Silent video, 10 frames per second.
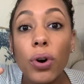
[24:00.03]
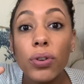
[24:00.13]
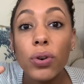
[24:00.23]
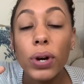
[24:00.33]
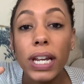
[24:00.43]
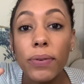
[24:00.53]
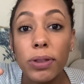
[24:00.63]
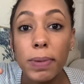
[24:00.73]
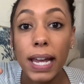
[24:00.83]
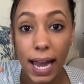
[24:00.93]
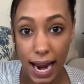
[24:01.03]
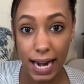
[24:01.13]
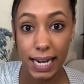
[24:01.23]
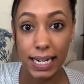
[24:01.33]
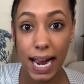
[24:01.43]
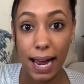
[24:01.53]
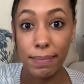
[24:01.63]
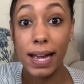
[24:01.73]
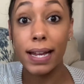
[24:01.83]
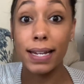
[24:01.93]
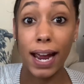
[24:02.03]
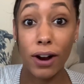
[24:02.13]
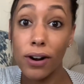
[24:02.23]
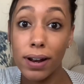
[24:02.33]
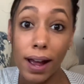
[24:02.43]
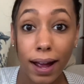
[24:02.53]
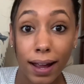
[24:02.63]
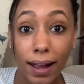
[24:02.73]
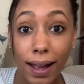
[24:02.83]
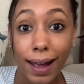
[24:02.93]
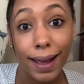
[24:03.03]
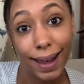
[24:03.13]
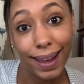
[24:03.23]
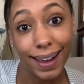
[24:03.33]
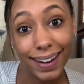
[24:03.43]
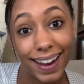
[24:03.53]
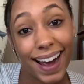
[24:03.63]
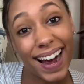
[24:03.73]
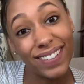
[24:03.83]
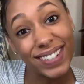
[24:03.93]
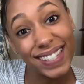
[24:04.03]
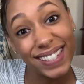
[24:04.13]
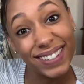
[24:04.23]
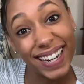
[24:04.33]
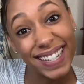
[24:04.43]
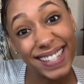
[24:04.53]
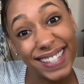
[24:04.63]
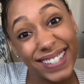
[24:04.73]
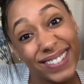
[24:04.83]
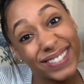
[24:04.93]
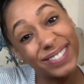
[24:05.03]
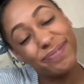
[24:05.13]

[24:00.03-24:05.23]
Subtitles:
you can eat with me anytime, day or night. And I will see you guys soon.